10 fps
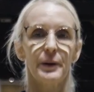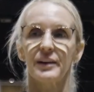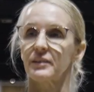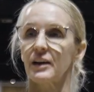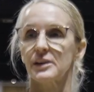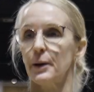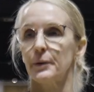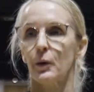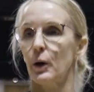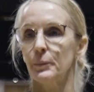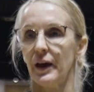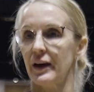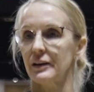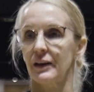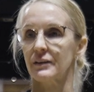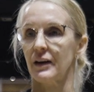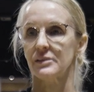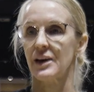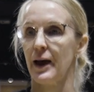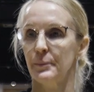but it's not time to go home yet. It's
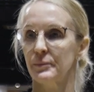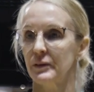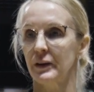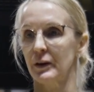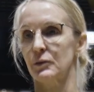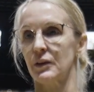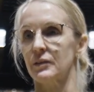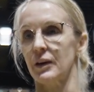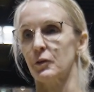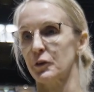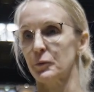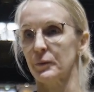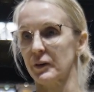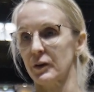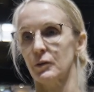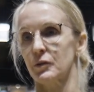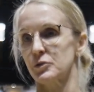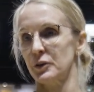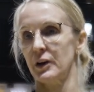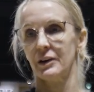not time, you know, to sing Christmas carols
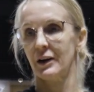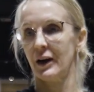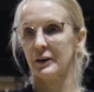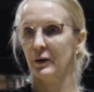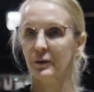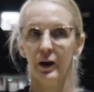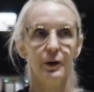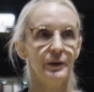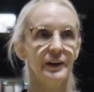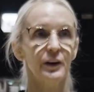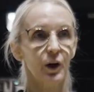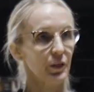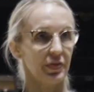and drink hot cocoa and eat all the